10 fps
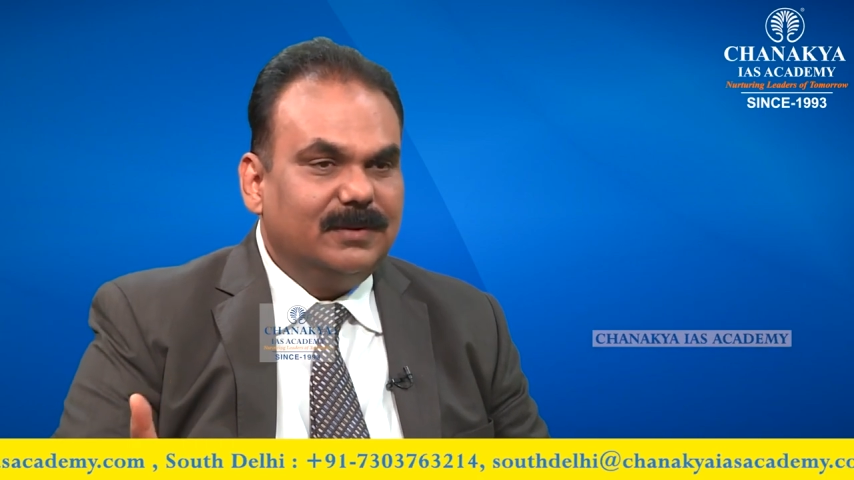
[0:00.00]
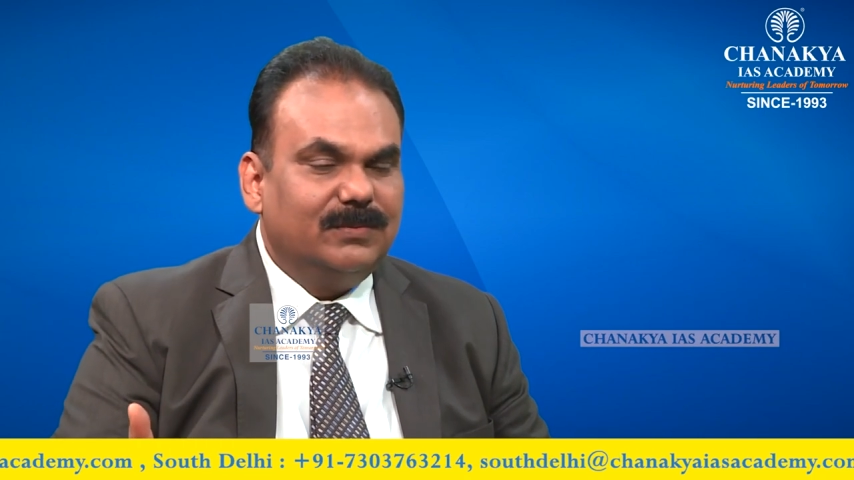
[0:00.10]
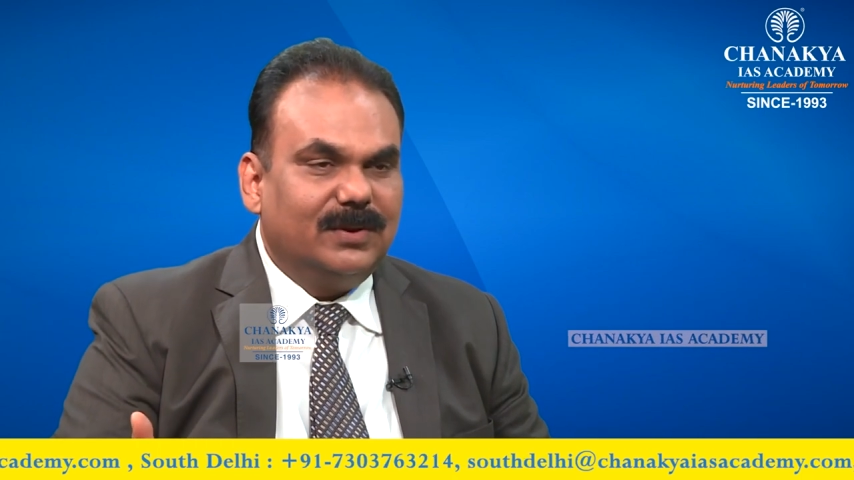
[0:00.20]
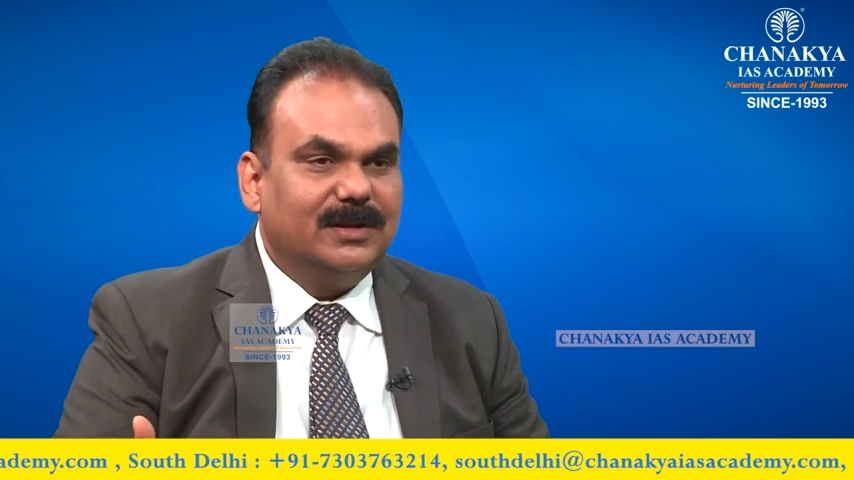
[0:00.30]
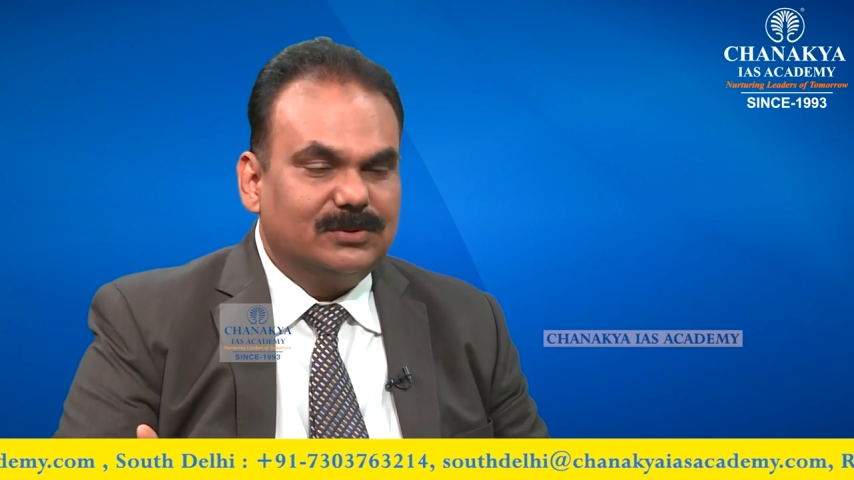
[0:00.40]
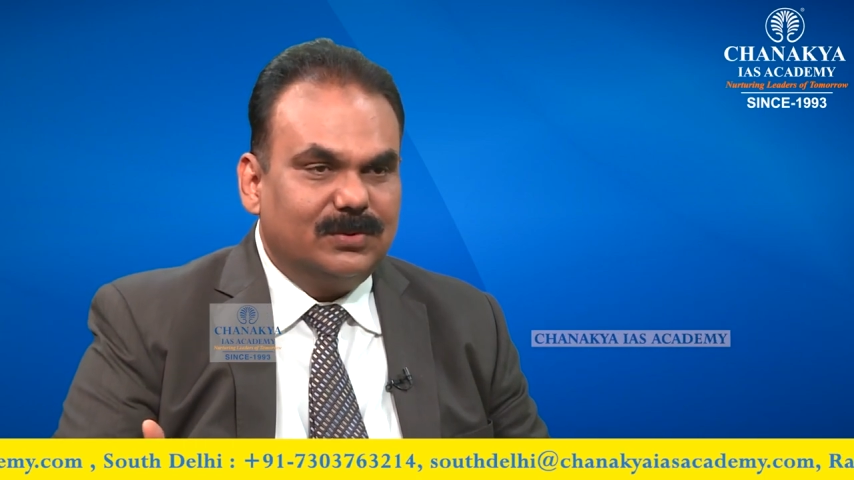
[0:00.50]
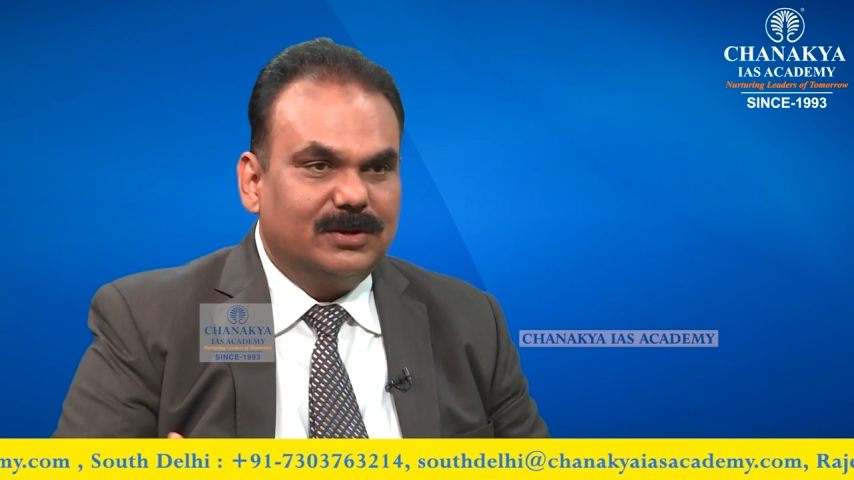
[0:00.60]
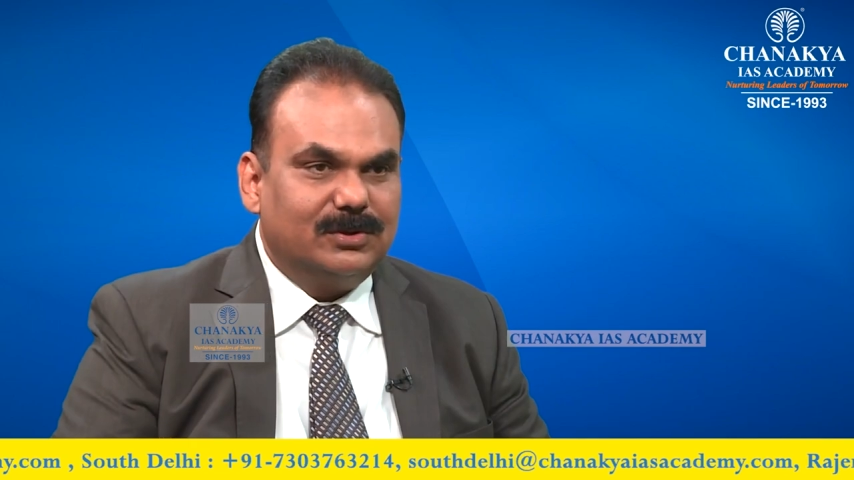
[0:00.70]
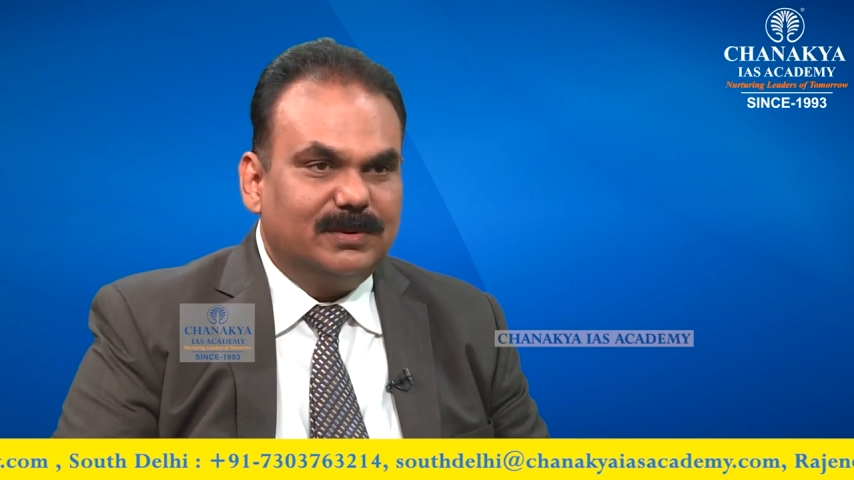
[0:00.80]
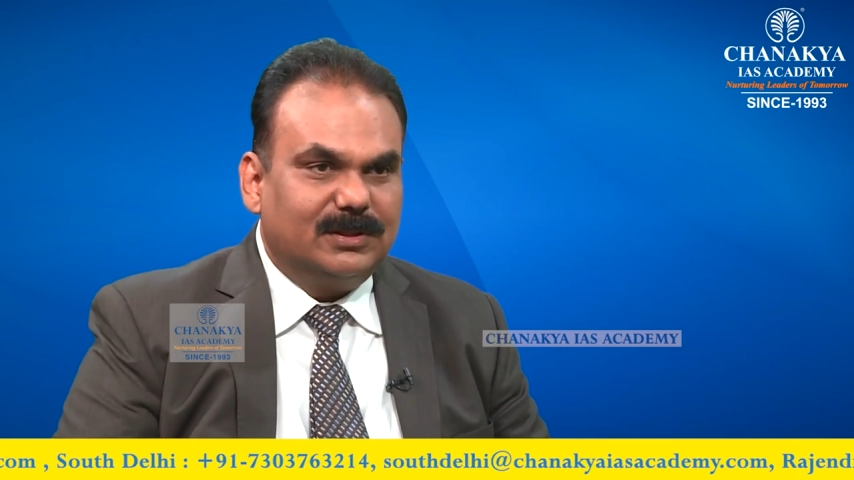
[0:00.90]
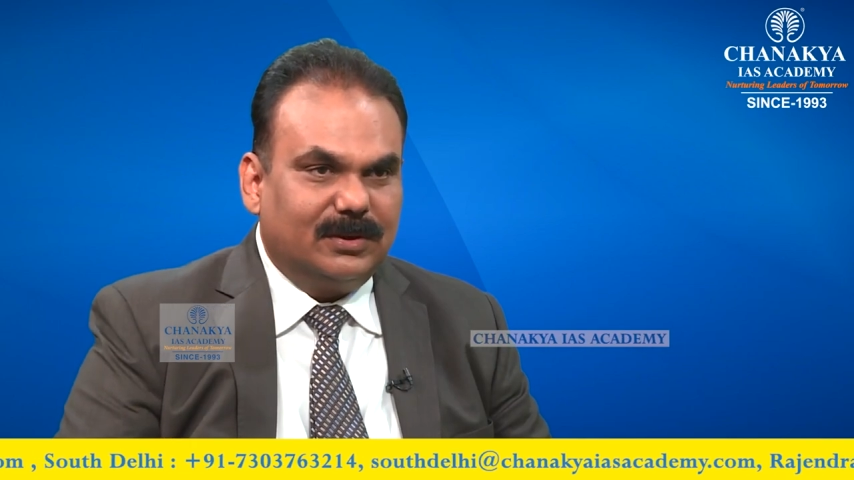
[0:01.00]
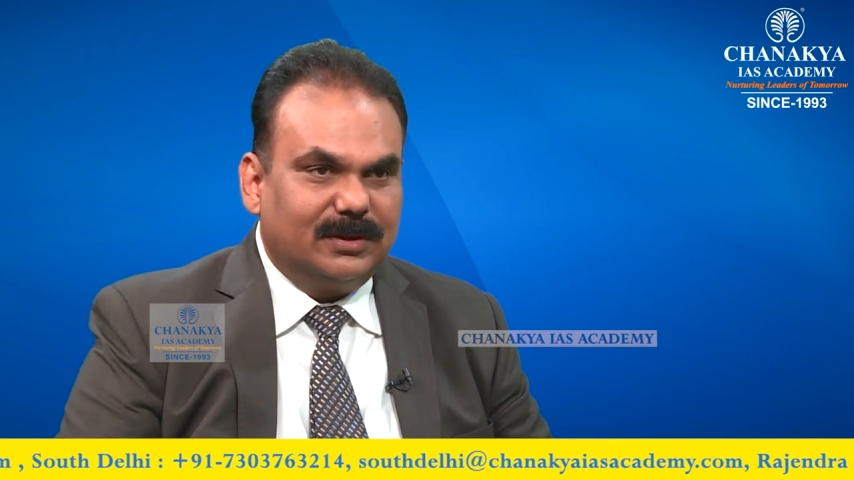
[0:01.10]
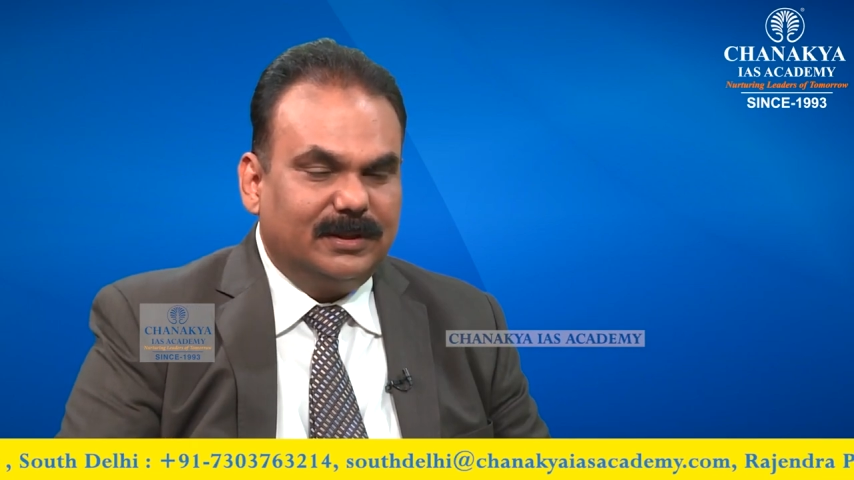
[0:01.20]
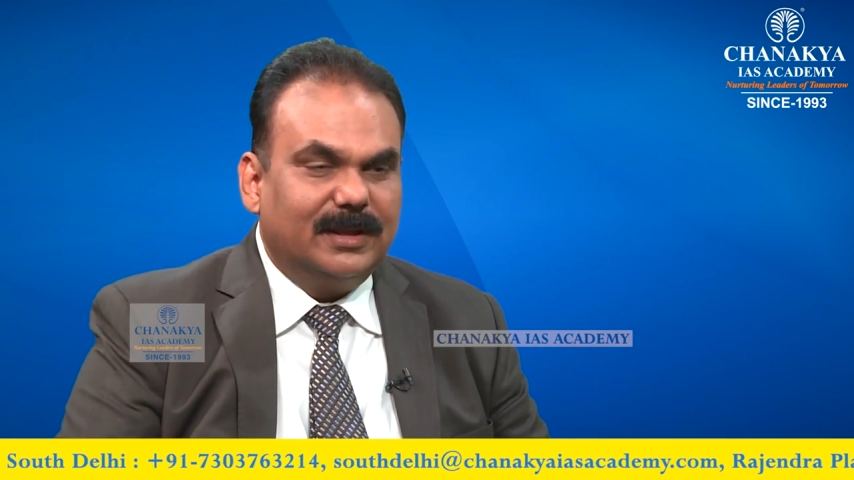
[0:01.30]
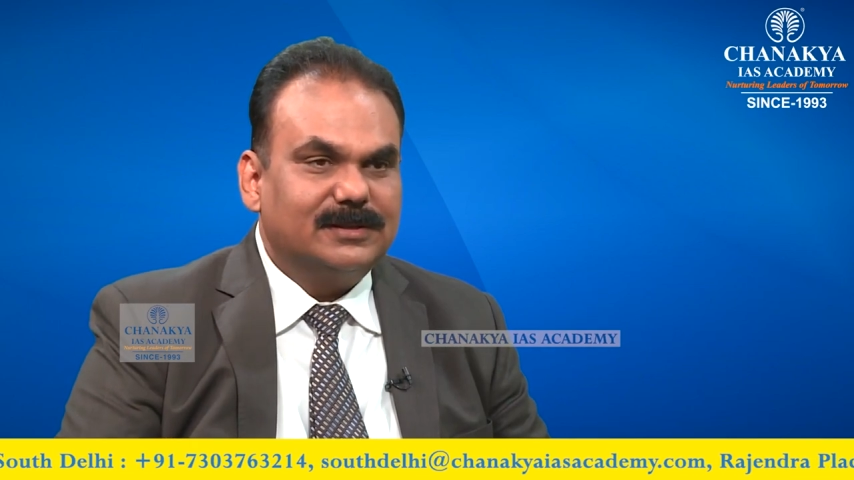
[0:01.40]
If one is going to be
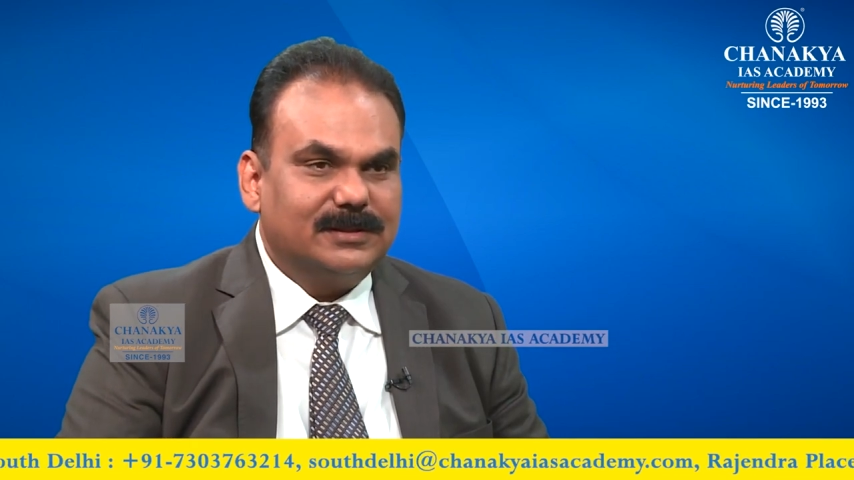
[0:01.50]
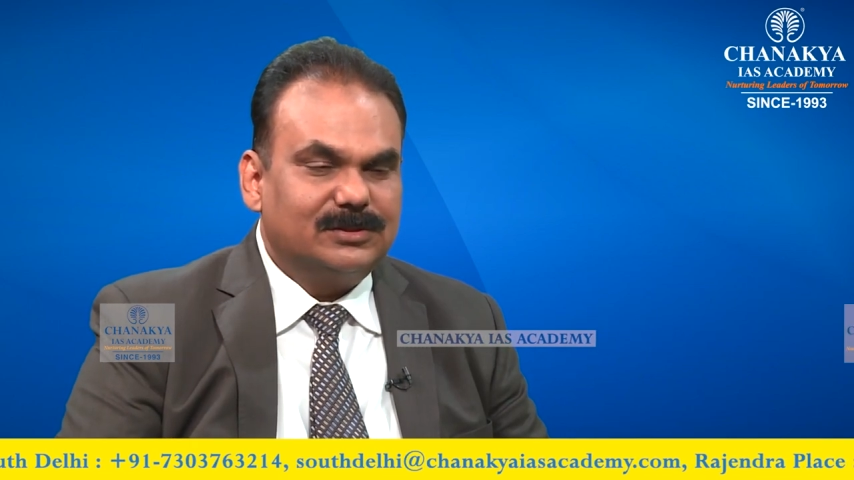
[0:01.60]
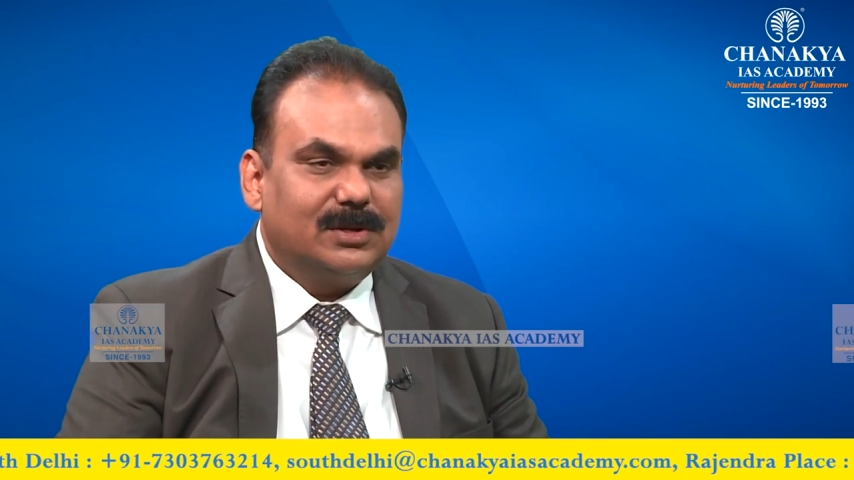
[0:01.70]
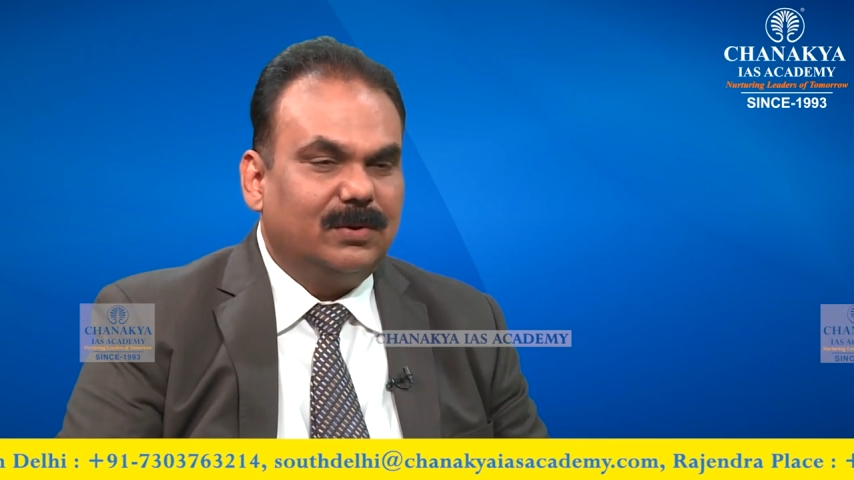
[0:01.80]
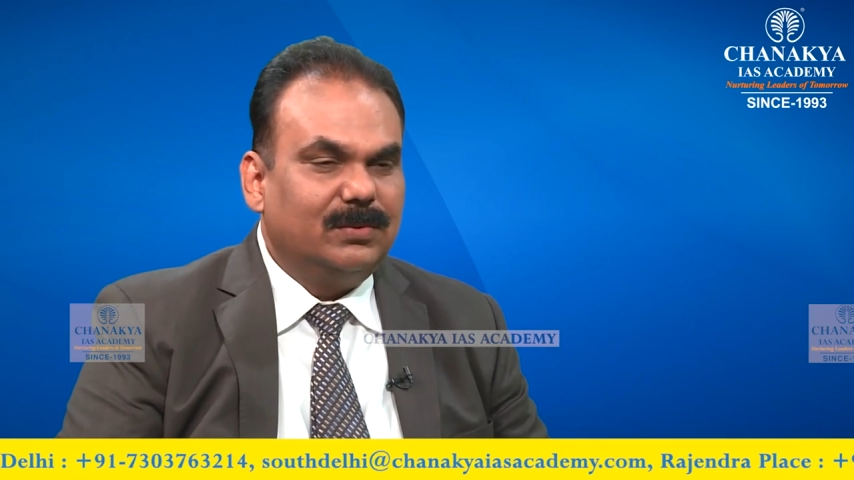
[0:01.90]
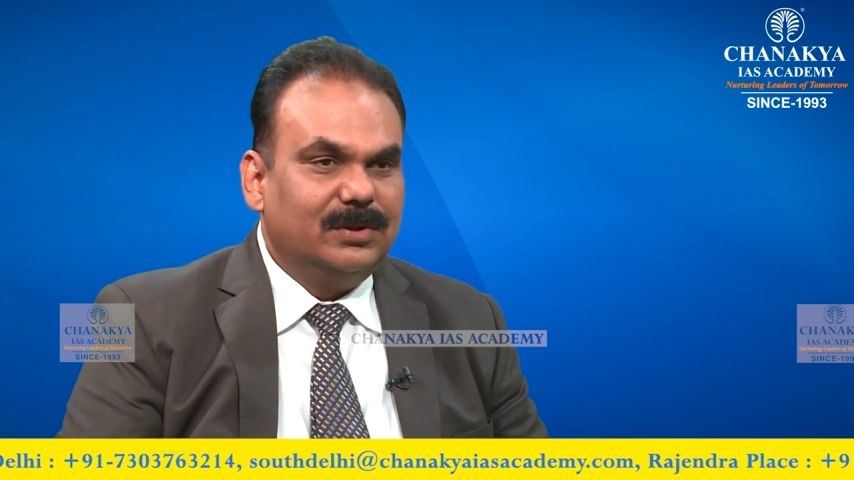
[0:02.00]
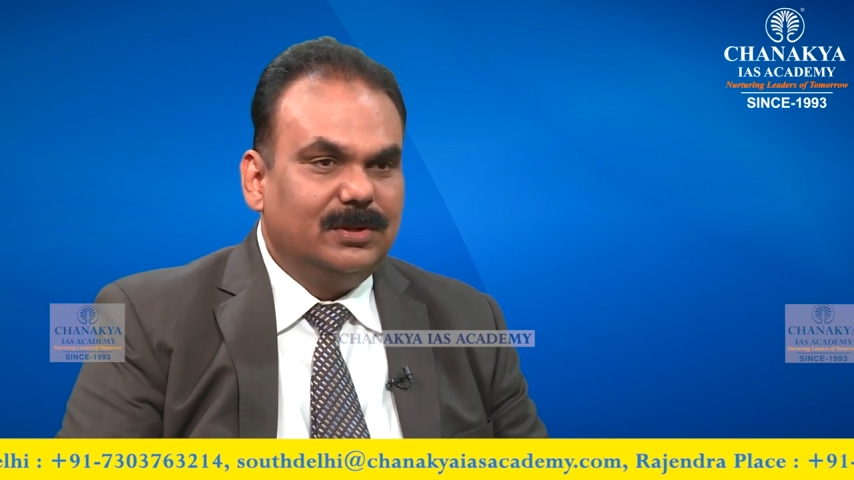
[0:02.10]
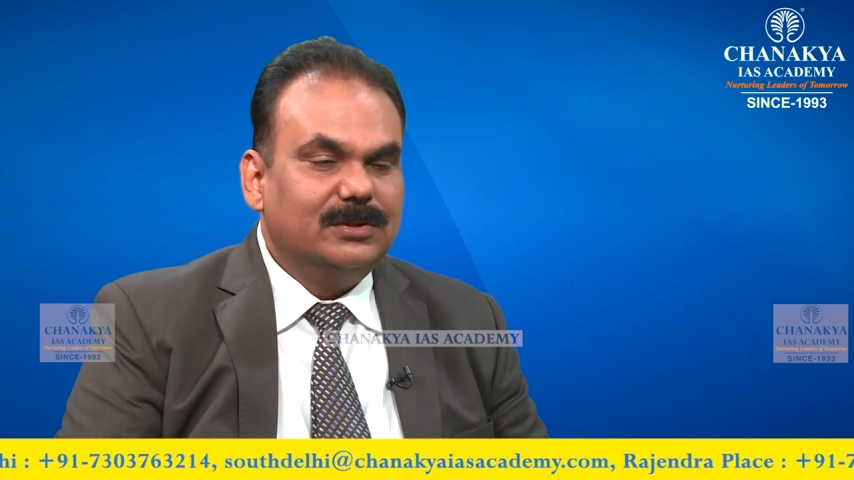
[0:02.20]
thorough. Yes. So how?